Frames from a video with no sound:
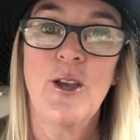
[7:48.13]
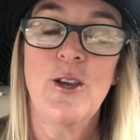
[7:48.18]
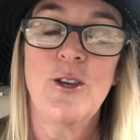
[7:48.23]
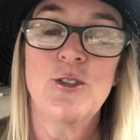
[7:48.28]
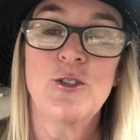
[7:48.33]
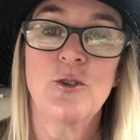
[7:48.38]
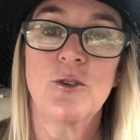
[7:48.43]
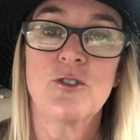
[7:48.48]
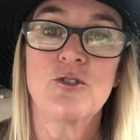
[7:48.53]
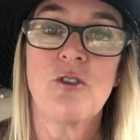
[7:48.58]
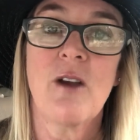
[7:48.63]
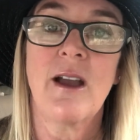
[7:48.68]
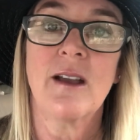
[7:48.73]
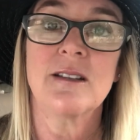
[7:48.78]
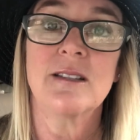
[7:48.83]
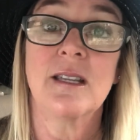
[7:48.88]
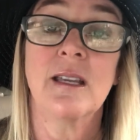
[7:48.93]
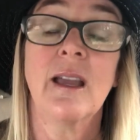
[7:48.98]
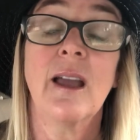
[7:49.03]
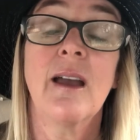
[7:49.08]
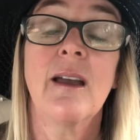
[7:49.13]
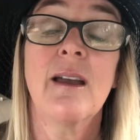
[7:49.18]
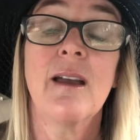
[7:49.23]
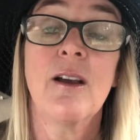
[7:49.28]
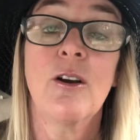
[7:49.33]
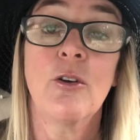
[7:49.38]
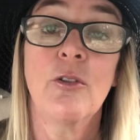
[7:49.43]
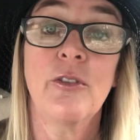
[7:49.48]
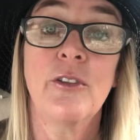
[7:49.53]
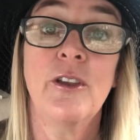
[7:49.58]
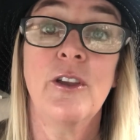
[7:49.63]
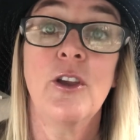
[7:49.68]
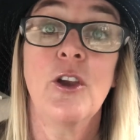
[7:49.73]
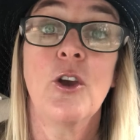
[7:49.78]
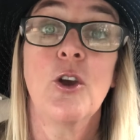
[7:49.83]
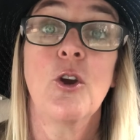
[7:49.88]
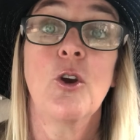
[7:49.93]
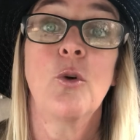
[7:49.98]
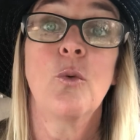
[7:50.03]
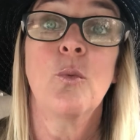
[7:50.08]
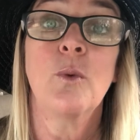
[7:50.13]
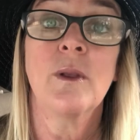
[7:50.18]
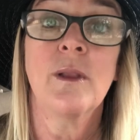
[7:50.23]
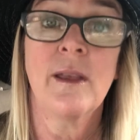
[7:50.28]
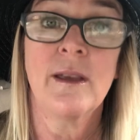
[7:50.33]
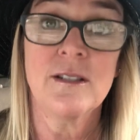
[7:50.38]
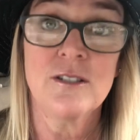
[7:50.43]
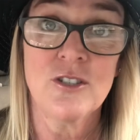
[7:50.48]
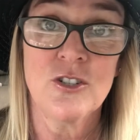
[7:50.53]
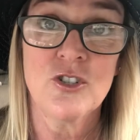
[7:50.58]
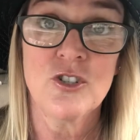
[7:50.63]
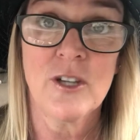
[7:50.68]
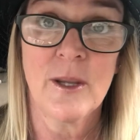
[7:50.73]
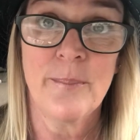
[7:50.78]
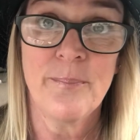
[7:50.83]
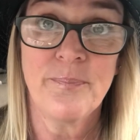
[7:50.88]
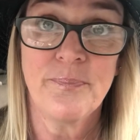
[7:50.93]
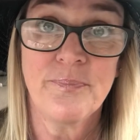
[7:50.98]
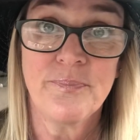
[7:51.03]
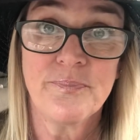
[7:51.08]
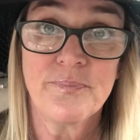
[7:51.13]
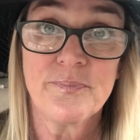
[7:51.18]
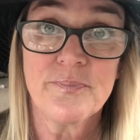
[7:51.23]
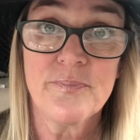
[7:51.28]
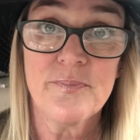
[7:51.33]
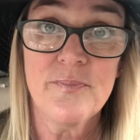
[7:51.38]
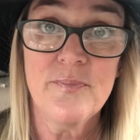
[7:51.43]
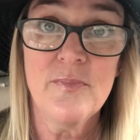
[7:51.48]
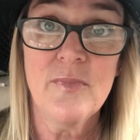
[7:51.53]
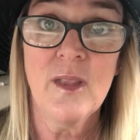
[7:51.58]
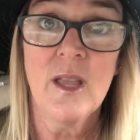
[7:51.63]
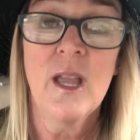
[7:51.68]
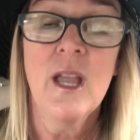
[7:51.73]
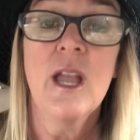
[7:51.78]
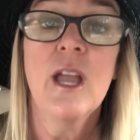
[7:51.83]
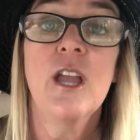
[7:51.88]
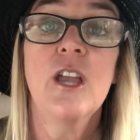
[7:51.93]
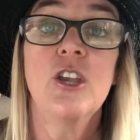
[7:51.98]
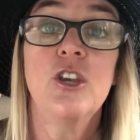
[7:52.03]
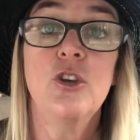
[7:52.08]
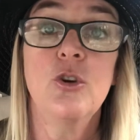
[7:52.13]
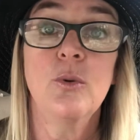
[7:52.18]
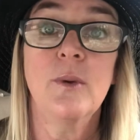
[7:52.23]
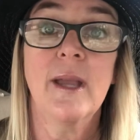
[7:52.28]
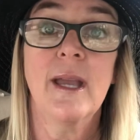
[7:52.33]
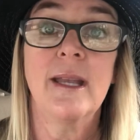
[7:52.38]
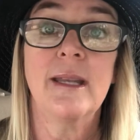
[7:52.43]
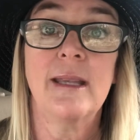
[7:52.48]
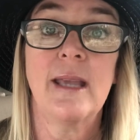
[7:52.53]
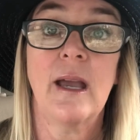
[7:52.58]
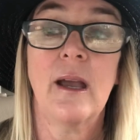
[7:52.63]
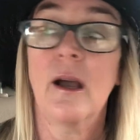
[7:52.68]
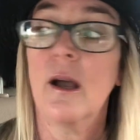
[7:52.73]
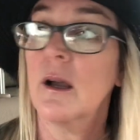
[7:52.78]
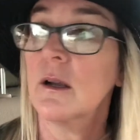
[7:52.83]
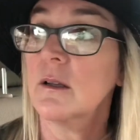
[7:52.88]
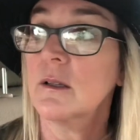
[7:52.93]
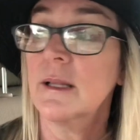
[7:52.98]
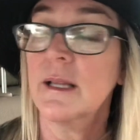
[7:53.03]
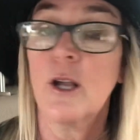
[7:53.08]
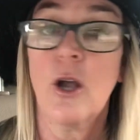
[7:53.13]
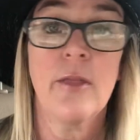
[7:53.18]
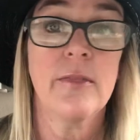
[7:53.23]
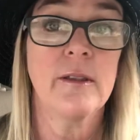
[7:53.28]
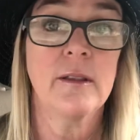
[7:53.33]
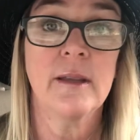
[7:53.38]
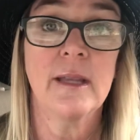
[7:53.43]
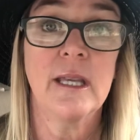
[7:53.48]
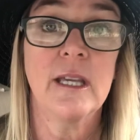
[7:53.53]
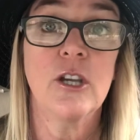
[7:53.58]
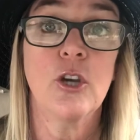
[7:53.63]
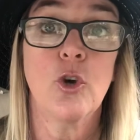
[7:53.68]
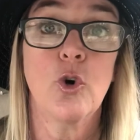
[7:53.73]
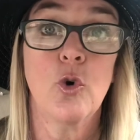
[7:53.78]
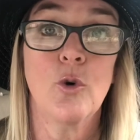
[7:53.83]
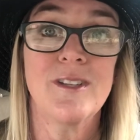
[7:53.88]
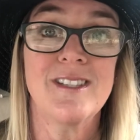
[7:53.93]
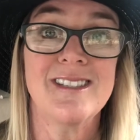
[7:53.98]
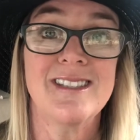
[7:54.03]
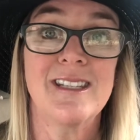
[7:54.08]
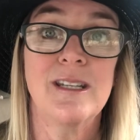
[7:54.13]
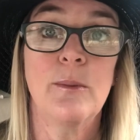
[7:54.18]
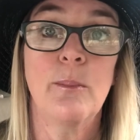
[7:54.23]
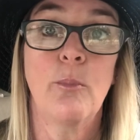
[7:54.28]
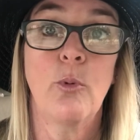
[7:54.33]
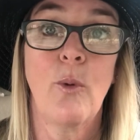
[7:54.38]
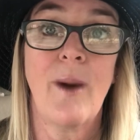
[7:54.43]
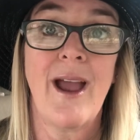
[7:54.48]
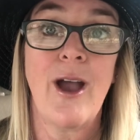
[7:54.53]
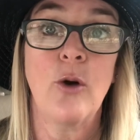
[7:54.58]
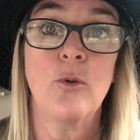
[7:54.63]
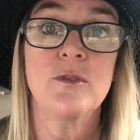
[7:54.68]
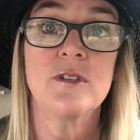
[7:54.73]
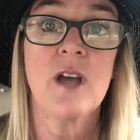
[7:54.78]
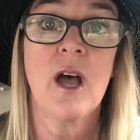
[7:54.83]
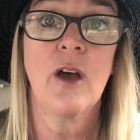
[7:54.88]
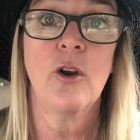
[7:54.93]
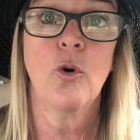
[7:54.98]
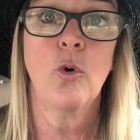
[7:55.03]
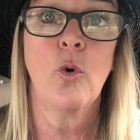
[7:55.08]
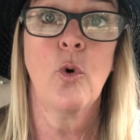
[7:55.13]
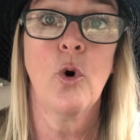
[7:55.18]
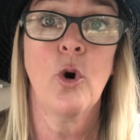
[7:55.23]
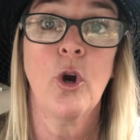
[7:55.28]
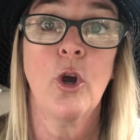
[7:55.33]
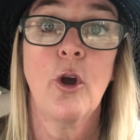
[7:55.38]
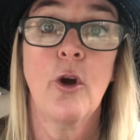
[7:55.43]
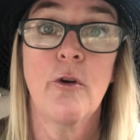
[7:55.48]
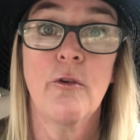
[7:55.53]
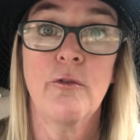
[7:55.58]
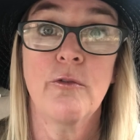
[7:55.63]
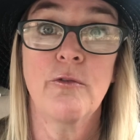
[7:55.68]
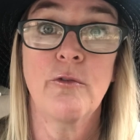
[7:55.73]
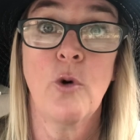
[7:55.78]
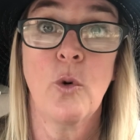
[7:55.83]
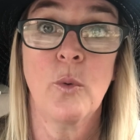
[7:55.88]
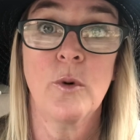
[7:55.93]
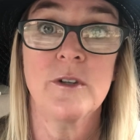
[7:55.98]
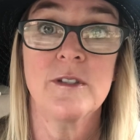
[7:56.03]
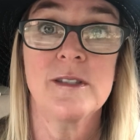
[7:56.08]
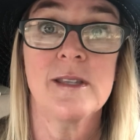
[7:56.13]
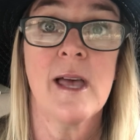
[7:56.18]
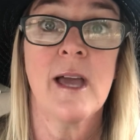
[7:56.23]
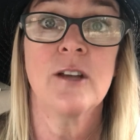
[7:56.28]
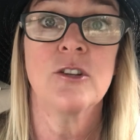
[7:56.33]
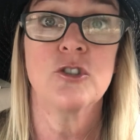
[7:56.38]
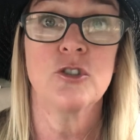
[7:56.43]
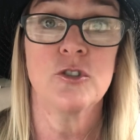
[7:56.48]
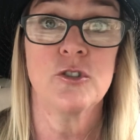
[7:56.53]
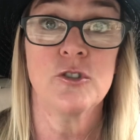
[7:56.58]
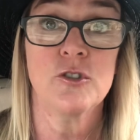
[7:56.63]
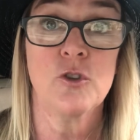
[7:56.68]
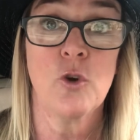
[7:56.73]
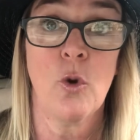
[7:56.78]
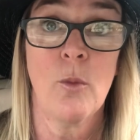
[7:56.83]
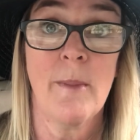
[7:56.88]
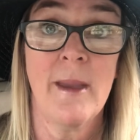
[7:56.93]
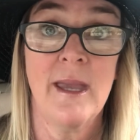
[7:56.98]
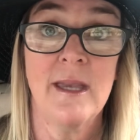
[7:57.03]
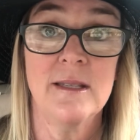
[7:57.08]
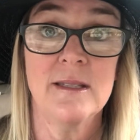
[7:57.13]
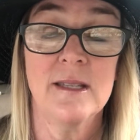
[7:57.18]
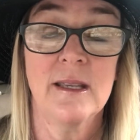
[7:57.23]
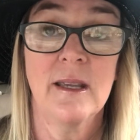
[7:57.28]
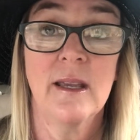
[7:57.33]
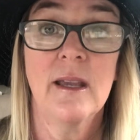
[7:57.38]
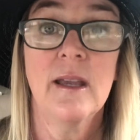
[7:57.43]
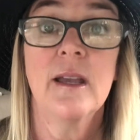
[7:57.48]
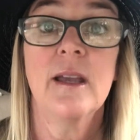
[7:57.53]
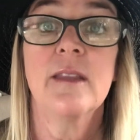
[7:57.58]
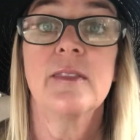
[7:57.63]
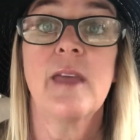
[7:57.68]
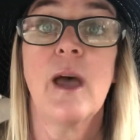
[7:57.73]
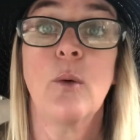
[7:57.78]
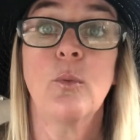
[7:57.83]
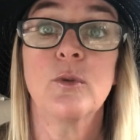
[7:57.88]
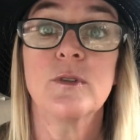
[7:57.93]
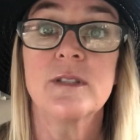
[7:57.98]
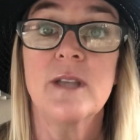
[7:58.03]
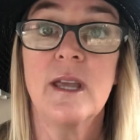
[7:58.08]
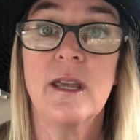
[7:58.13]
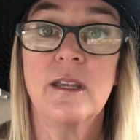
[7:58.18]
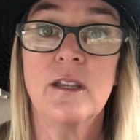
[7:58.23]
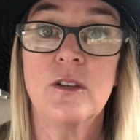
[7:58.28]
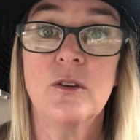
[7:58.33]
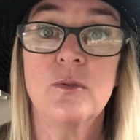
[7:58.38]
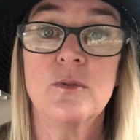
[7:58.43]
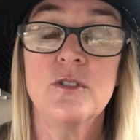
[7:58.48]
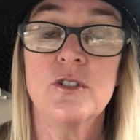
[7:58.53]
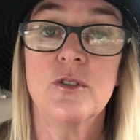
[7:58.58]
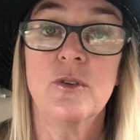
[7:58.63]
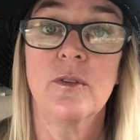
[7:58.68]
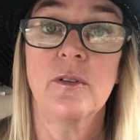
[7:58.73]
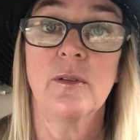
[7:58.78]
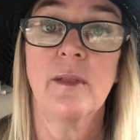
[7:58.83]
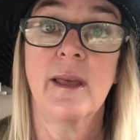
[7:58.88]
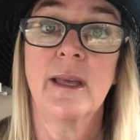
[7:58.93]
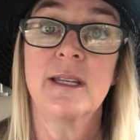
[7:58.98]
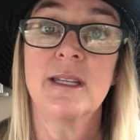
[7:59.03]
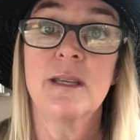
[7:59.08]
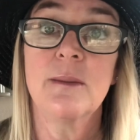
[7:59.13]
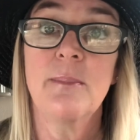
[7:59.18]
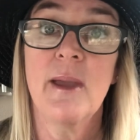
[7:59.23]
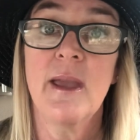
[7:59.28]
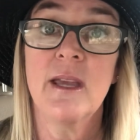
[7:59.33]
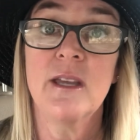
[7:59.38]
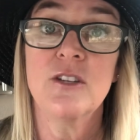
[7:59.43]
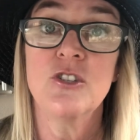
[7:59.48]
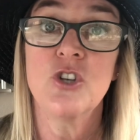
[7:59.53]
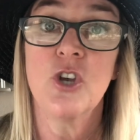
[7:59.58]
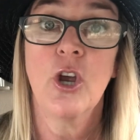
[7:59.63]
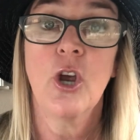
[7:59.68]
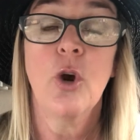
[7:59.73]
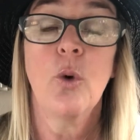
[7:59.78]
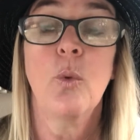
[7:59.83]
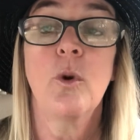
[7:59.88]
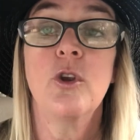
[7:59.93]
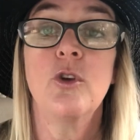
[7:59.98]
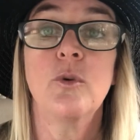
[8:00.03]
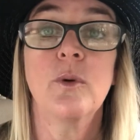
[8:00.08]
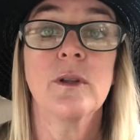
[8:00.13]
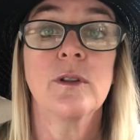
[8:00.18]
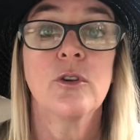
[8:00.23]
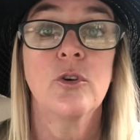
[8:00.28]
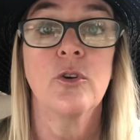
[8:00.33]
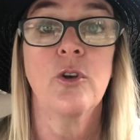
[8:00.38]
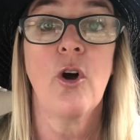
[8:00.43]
to attracting a healthy relationship. You can get click on the link kristenbrown.org/soulmate. That will take you to the landing page where you can learn